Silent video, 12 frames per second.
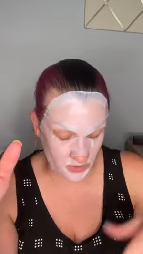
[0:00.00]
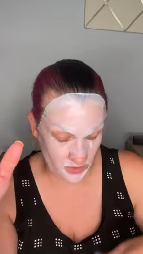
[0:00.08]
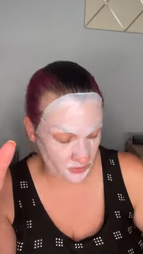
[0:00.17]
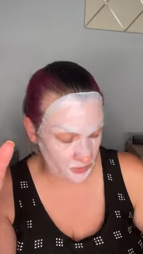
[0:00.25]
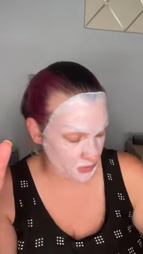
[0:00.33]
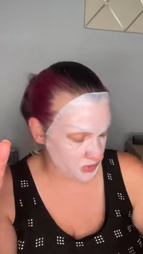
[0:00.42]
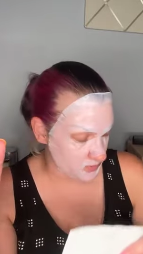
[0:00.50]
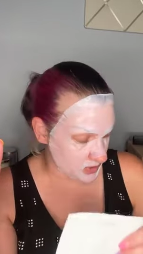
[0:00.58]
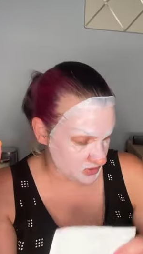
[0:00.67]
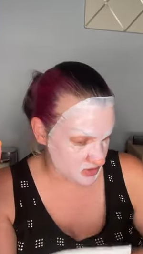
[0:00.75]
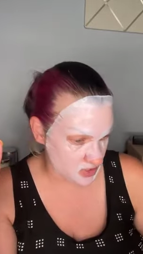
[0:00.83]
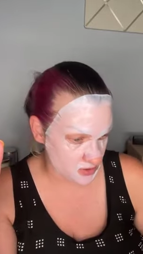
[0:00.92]
if you want the
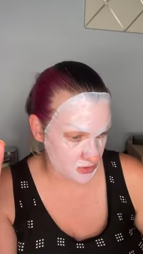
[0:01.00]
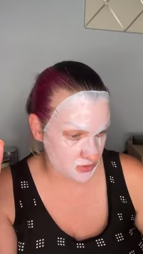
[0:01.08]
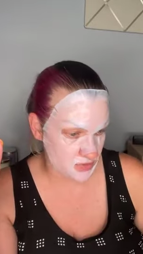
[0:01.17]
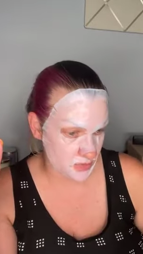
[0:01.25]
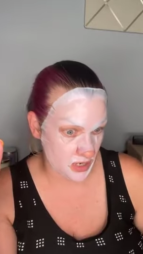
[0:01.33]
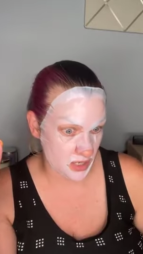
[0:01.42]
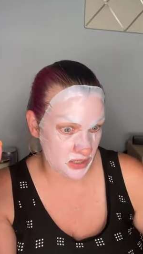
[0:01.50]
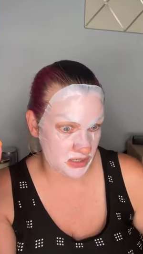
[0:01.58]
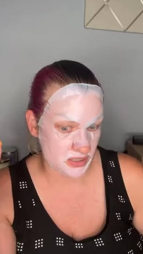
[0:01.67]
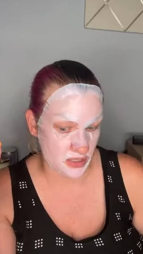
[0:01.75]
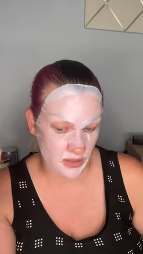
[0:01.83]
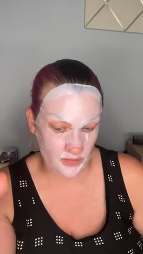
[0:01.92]
biocellulose
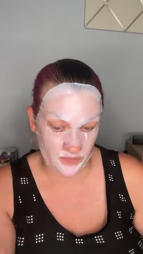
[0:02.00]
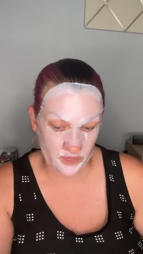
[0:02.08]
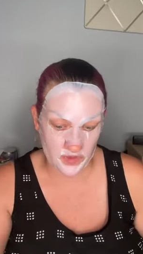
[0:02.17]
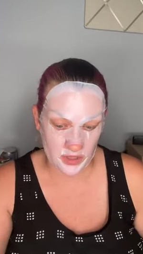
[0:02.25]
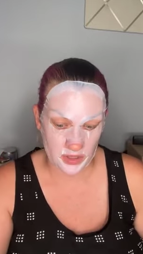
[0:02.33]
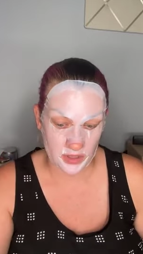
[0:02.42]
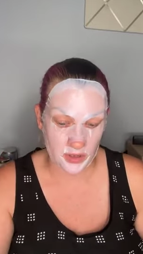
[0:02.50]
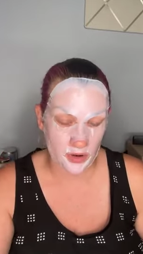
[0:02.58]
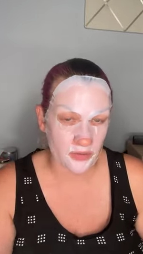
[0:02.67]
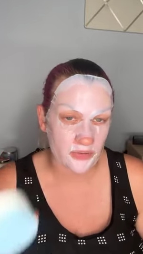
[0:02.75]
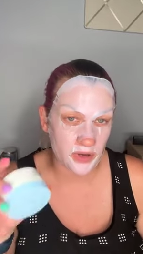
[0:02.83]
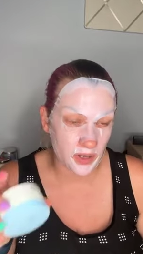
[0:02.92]
mask, the
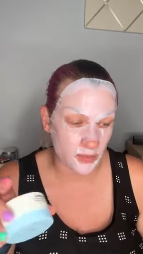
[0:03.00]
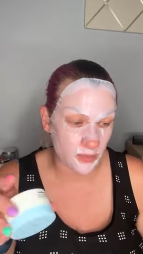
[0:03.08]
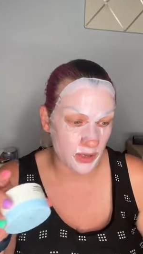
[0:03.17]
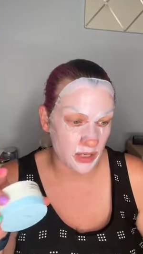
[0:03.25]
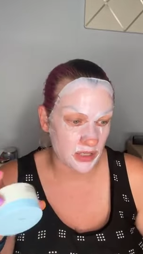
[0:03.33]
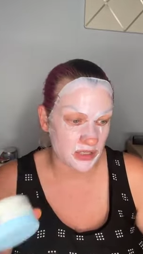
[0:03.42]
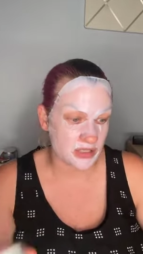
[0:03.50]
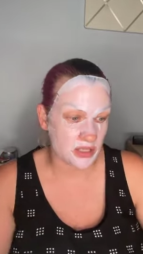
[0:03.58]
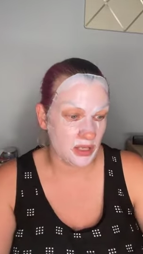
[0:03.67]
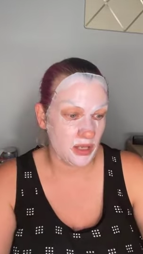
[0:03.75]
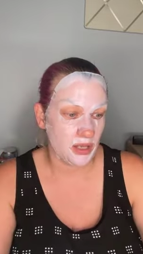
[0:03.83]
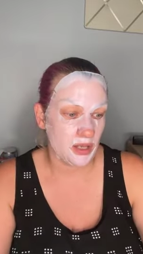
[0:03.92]
overnight mask,
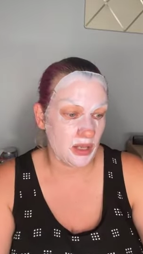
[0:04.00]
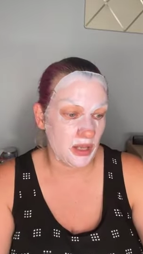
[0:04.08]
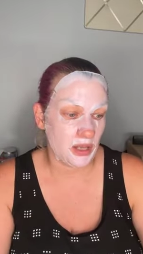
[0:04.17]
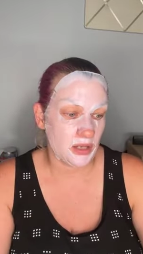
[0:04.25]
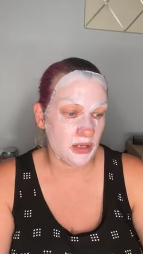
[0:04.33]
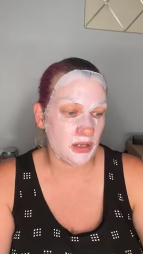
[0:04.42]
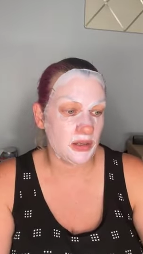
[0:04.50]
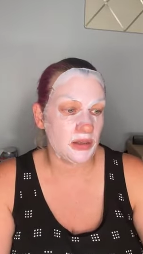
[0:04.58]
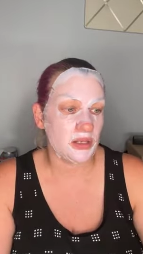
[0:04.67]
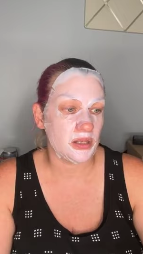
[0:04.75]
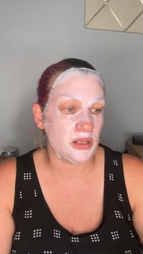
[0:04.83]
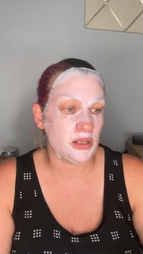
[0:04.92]
and
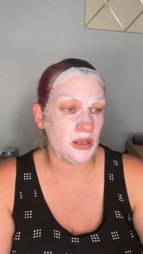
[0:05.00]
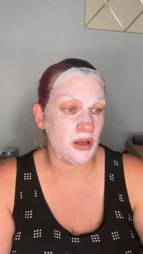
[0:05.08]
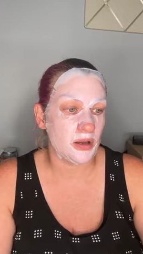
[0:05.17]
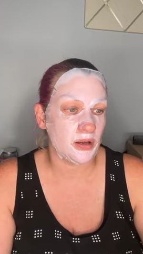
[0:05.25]
the